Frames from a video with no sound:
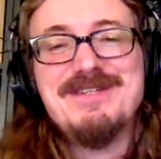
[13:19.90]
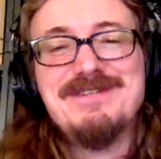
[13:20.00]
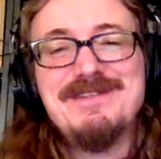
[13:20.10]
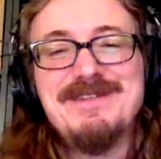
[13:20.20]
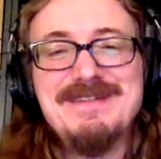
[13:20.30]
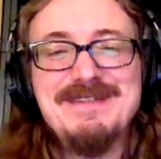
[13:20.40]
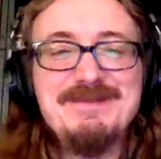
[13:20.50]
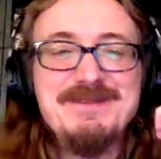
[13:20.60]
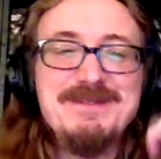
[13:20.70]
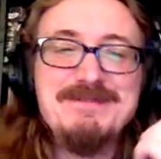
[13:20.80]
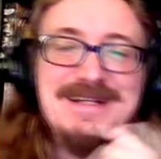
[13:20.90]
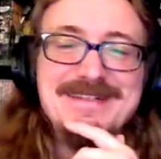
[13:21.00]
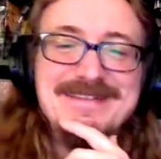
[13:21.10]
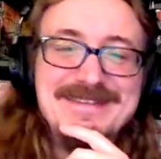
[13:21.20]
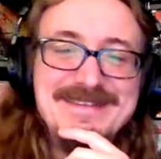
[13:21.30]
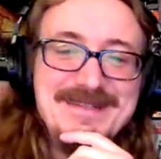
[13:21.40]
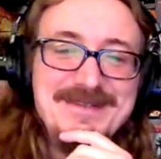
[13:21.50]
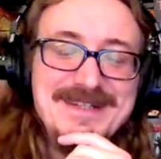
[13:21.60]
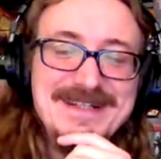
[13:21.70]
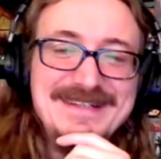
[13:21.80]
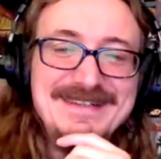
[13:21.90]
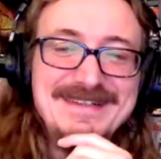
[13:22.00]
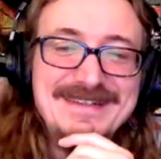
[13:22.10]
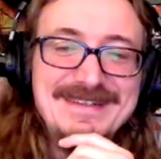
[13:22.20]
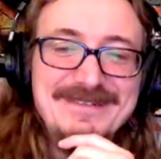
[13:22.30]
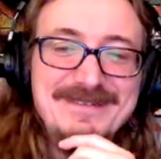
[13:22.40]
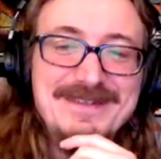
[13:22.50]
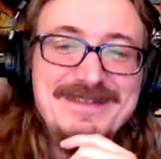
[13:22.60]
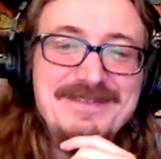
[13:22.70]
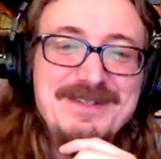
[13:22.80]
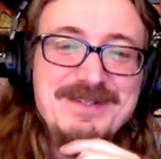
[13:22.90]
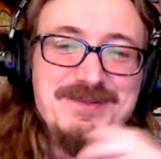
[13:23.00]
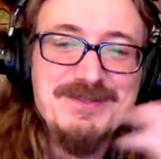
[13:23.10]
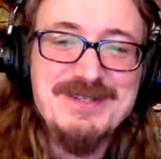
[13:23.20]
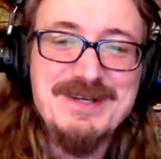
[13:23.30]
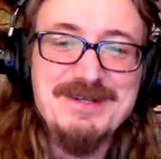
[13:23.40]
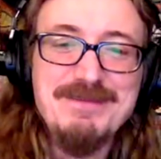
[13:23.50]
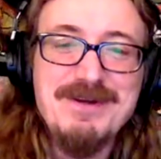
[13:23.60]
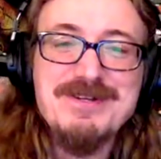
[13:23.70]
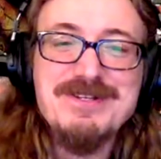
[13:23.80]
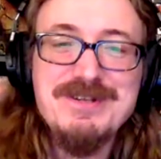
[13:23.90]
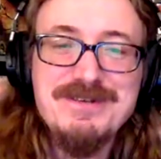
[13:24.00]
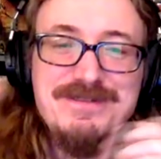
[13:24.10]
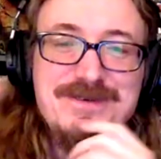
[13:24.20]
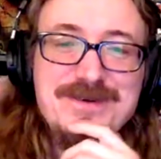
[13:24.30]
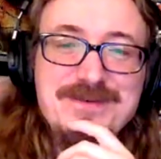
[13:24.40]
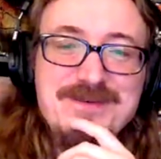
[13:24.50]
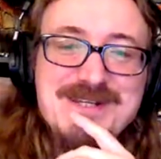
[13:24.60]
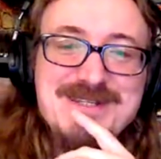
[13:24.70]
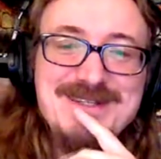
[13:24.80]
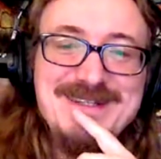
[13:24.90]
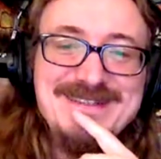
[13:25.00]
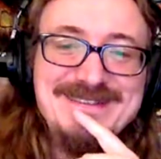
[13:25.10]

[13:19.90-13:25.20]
interview I did with you back in the day, we had one of the videos was titled "Bard's Tale four and Wasteland